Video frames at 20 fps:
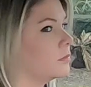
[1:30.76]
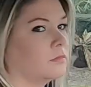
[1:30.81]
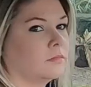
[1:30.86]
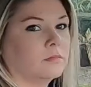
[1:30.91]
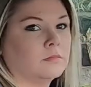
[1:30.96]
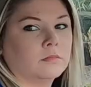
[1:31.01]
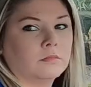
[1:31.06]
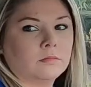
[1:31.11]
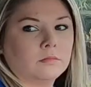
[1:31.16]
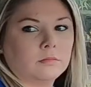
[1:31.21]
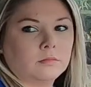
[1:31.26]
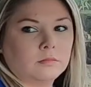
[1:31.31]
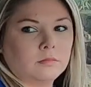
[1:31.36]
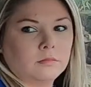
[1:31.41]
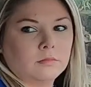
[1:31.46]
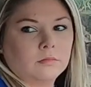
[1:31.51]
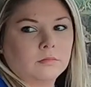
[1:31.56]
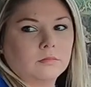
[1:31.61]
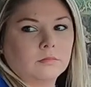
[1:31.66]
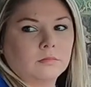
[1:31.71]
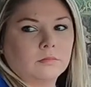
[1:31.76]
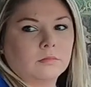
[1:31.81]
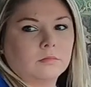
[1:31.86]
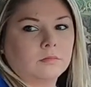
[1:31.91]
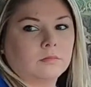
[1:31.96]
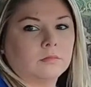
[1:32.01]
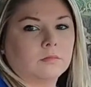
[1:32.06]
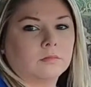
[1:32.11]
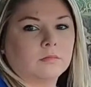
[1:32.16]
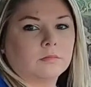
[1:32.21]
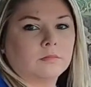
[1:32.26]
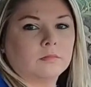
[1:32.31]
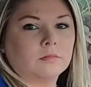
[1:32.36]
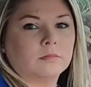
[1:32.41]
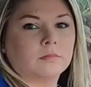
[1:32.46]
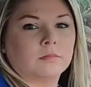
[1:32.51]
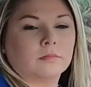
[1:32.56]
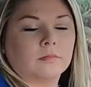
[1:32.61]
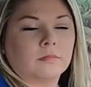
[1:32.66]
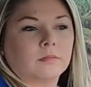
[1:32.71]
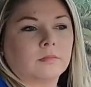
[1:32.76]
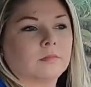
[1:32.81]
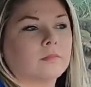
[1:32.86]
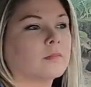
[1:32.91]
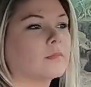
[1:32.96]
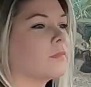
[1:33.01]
[no speech]